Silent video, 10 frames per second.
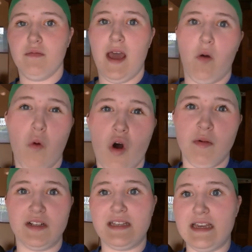How
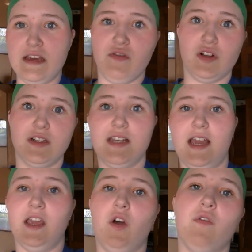Walmart's evil and
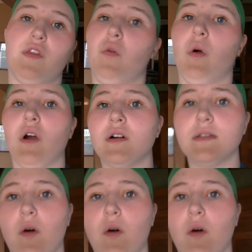taking over the world,